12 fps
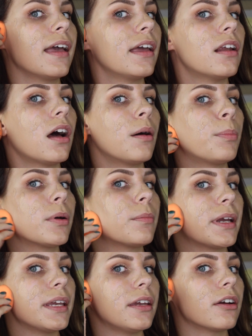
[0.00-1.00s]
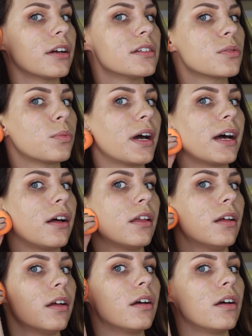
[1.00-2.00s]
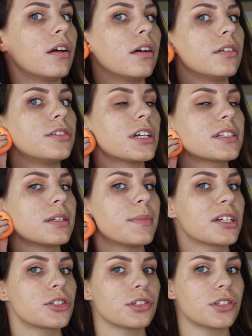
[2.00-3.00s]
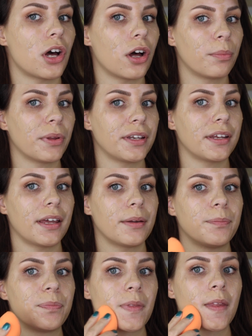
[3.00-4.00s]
and up on my ear as well, just to make sure it's all blended in.